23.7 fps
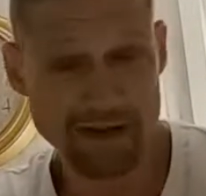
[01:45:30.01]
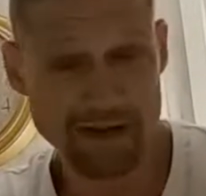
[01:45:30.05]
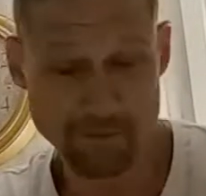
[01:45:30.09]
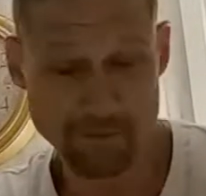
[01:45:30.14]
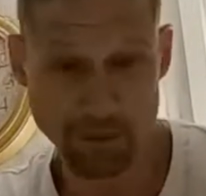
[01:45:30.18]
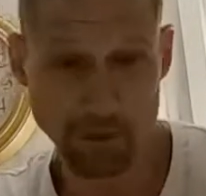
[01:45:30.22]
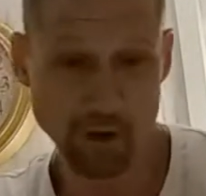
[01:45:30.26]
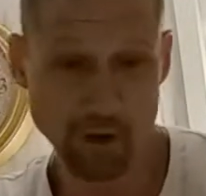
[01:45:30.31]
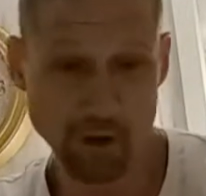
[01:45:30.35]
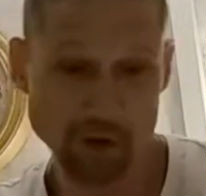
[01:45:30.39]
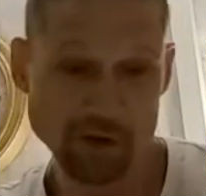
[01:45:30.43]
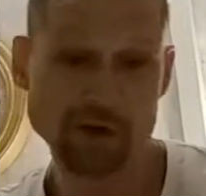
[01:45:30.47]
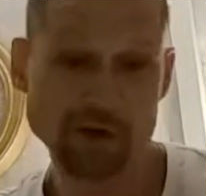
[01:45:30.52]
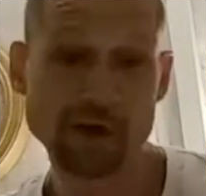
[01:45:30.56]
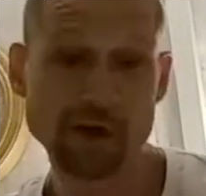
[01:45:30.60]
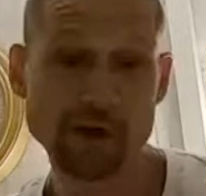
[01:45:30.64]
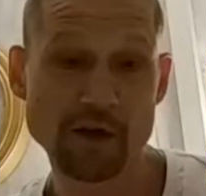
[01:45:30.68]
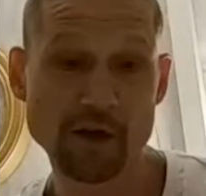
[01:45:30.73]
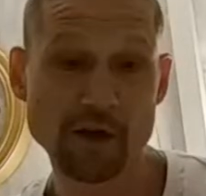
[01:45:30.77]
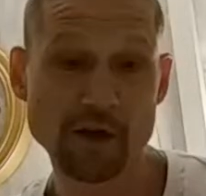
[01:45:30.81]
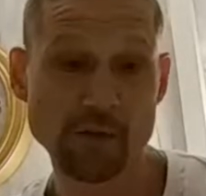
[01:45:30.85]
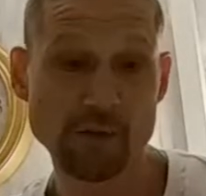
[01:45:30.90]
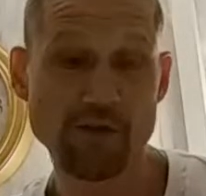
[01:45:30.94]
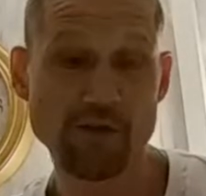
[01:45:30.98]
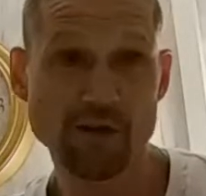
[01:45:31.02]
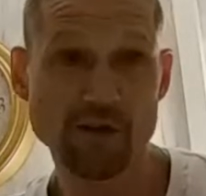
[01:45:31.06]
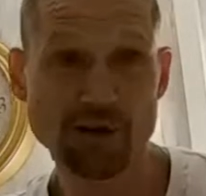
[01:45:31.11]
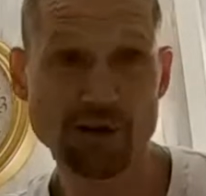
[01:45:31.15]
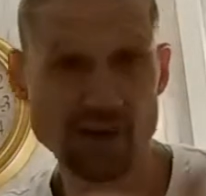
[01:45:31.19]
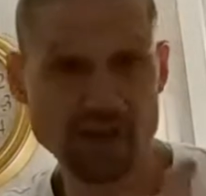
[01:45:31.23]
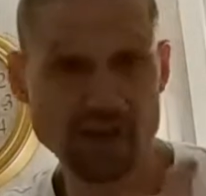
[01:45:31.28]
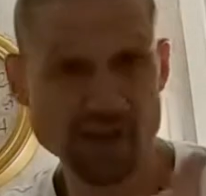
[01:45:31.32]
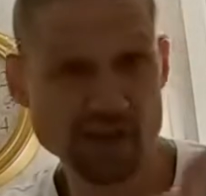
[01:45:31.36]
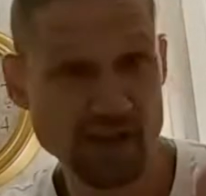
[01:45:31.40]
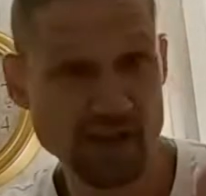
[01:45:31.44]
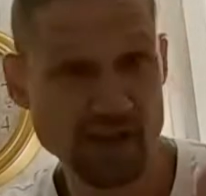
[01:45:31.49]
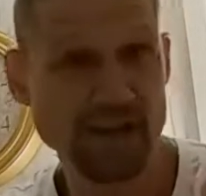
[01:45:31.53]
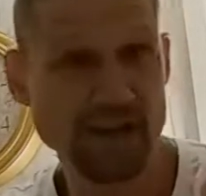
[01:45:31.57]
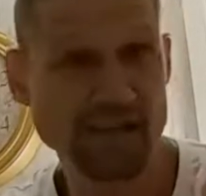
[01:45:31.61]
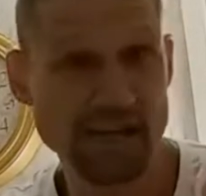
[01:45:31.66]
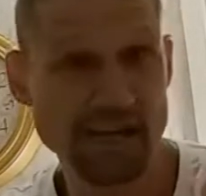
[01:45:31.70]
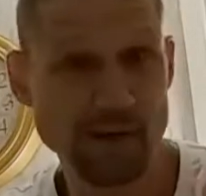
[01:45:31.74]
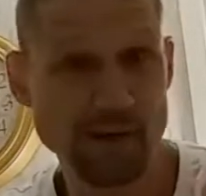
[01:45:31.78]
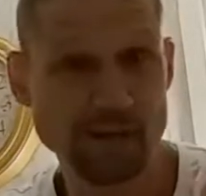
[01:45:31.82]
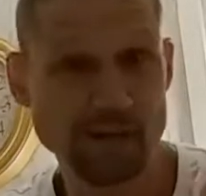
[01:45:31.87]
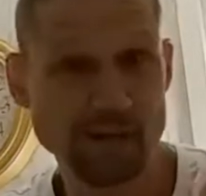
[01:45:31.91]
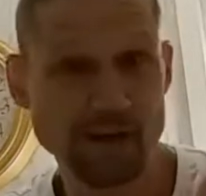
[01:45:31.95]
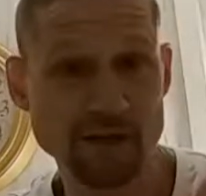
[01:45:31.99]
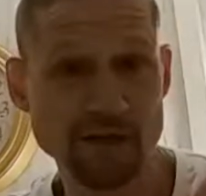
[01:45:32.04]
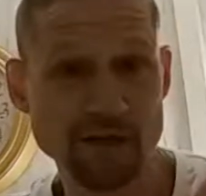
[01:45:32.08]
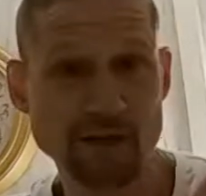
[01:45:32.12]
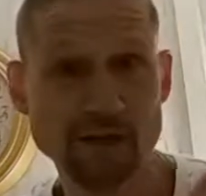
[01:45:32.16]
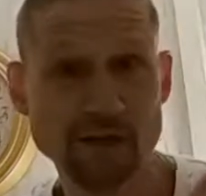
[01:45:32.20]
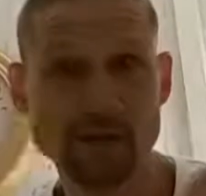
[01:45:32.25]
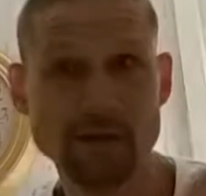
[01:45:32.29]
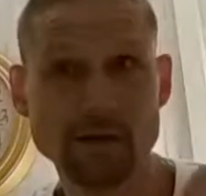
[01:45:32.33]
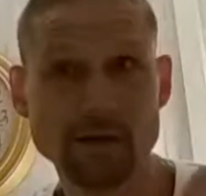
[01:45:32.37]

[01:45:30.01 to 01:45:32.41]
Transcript: plus, we've conditionally accepted,